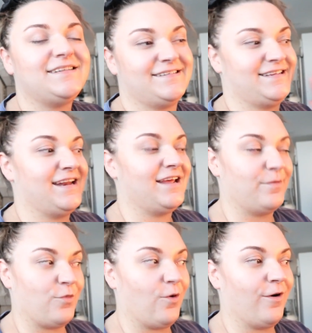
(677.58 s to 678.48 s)
to
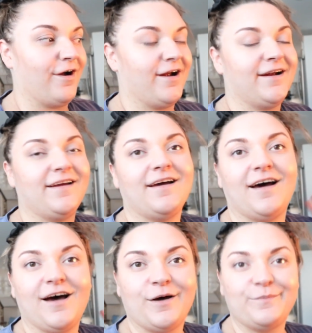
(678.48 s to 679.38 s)
studying more.
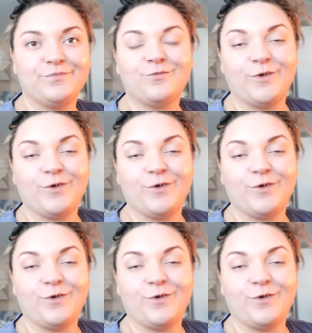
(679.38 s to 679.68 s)
Um,